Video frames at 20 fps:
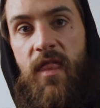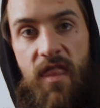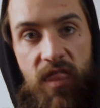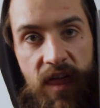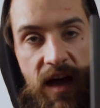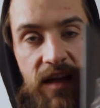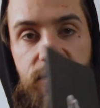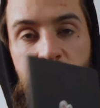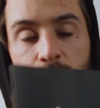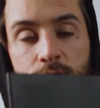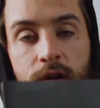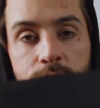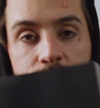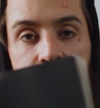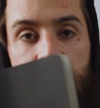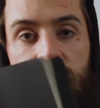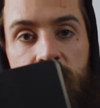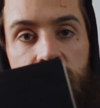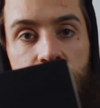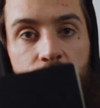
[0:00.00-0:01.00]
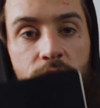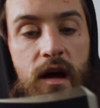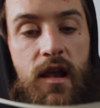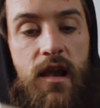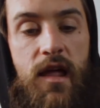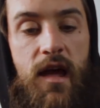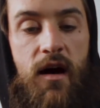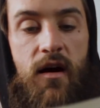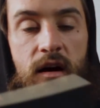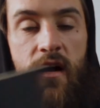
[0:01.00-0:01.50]
That's what I'm using right
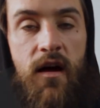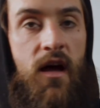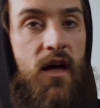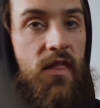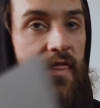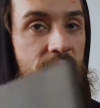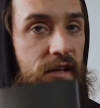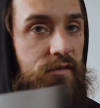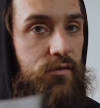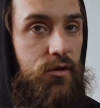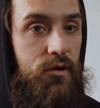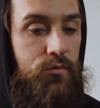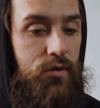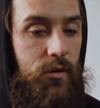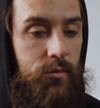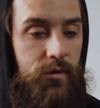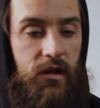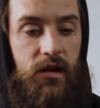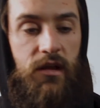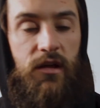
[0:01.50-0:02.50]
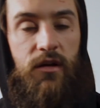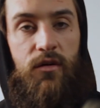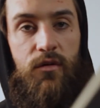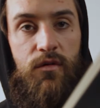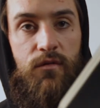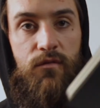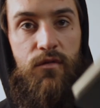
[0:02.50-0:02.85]
now. That's what I'm probably going to use for